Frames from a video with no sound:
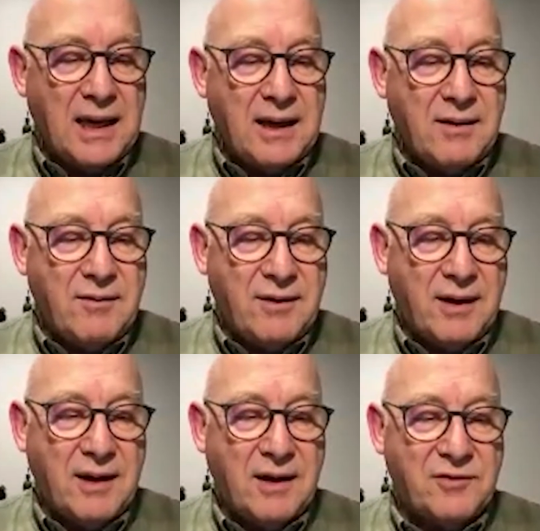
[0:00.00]

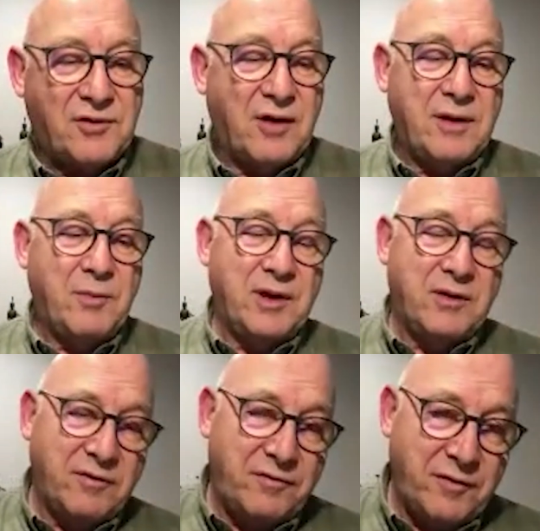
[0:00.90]
So I then went
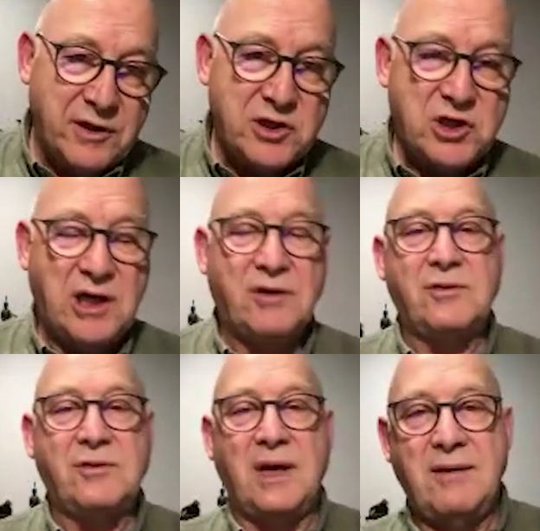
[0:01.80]
into further
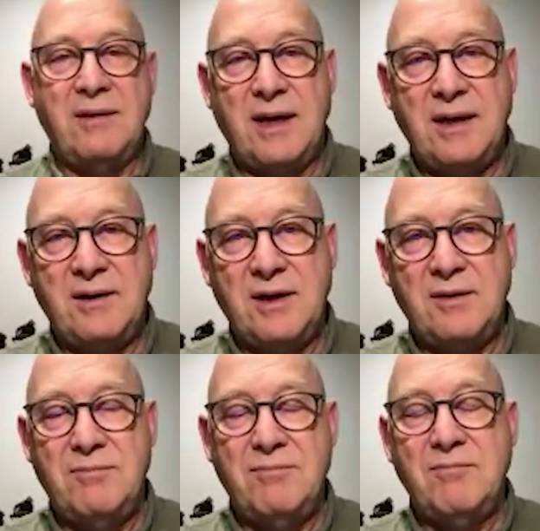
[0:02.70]
checks, and they
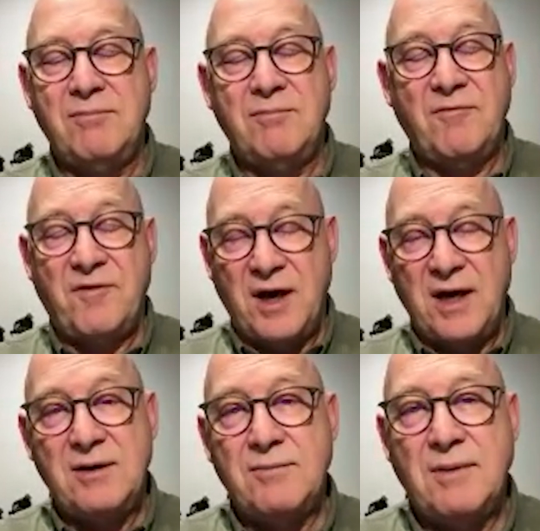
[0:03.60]
did
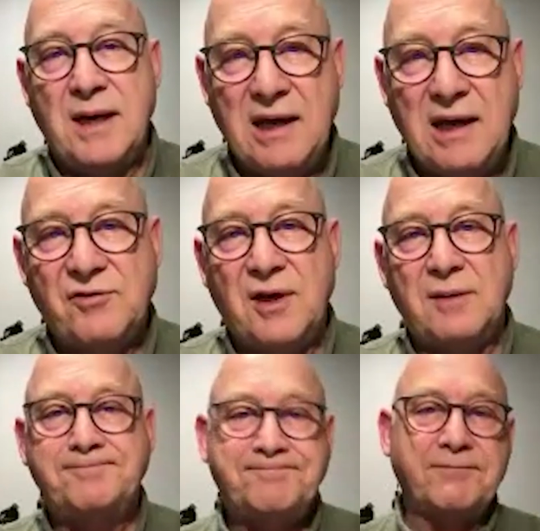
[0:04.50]
find a
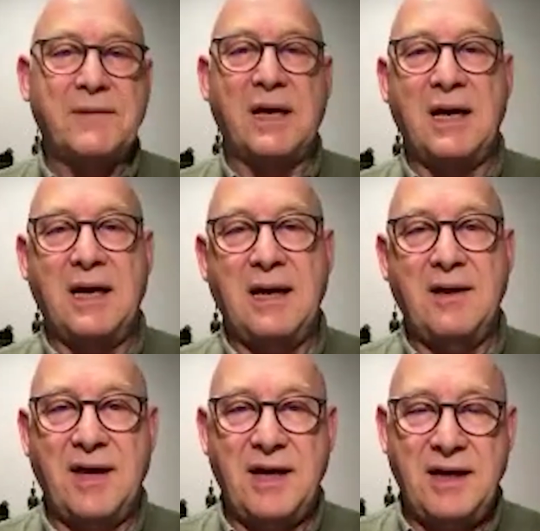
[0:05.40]
cancer.
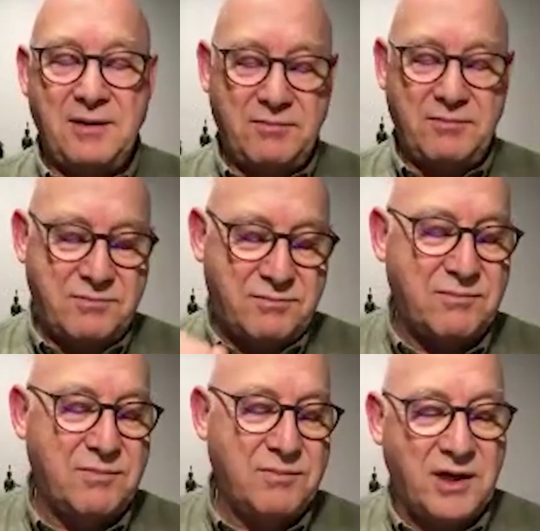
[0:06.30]
They
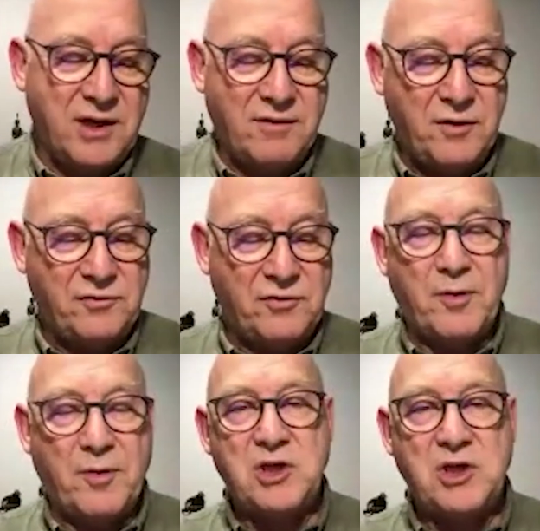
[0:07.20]
did a first
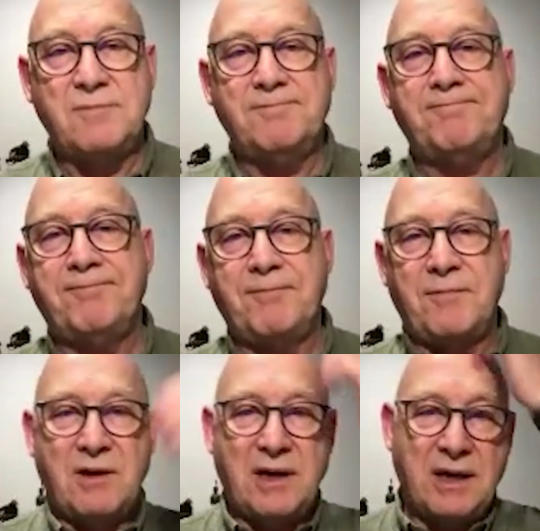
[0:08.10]
operation,
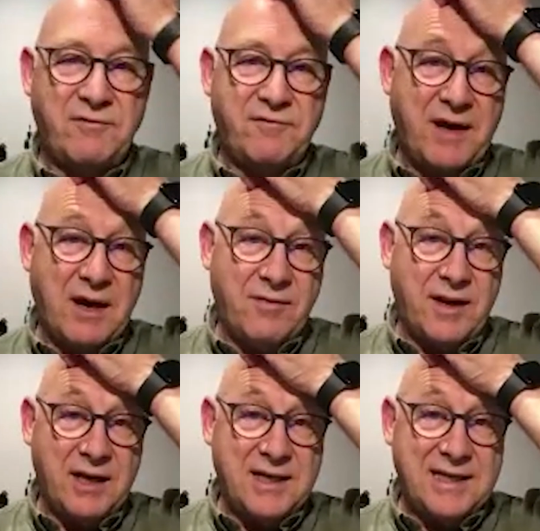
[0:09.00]
found
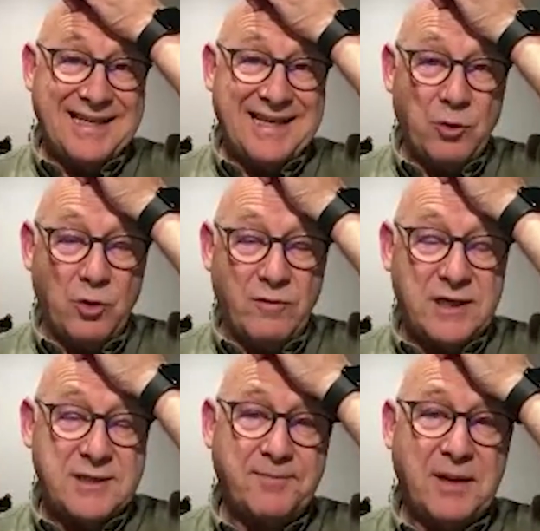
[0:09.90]
that it didn't get all of
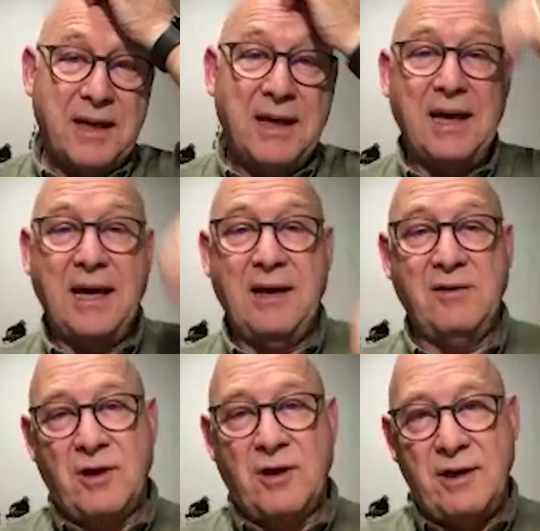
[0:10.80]
it,
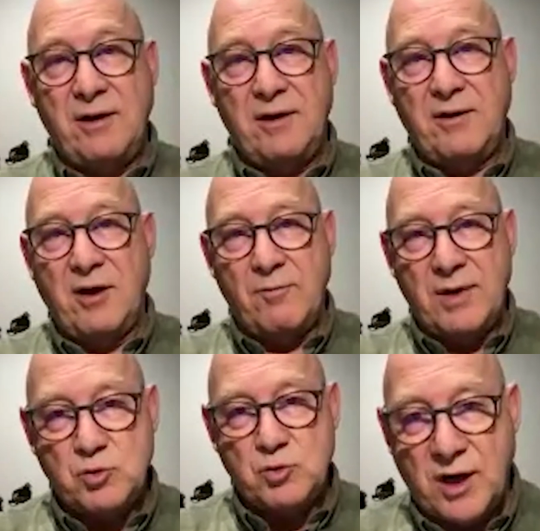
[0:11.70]
and so they needed to go
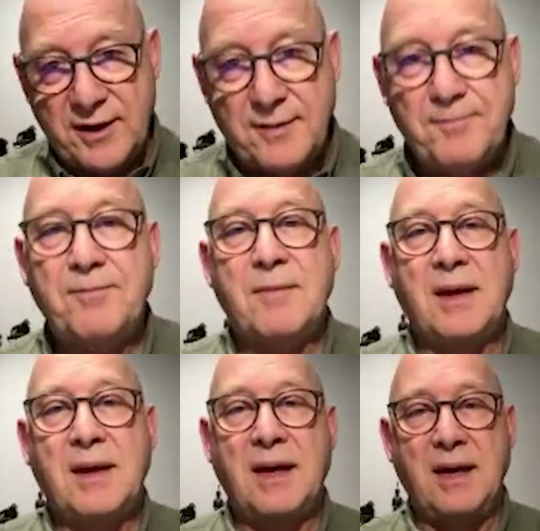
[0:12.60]
much wider
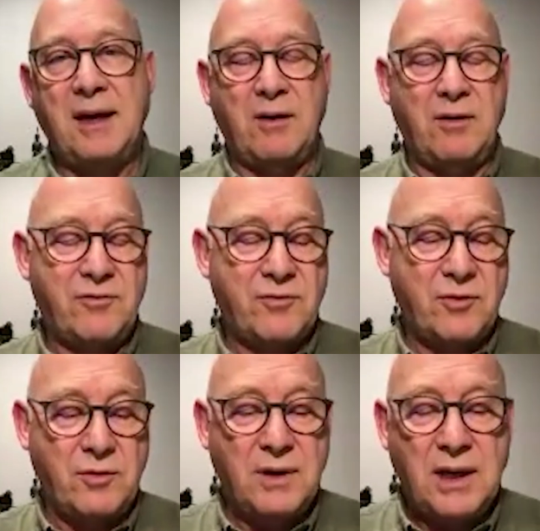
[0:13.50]
and go
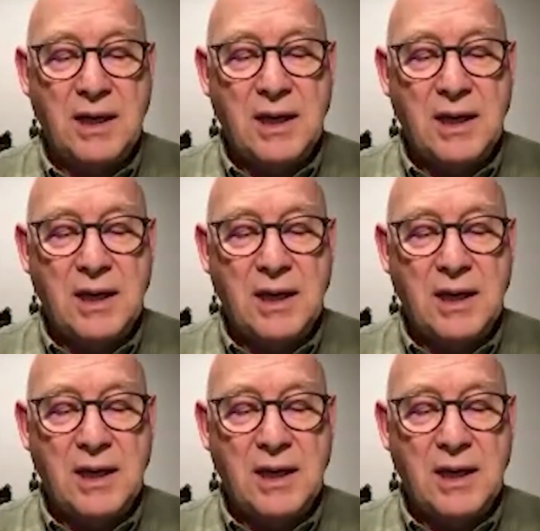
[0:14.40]
through.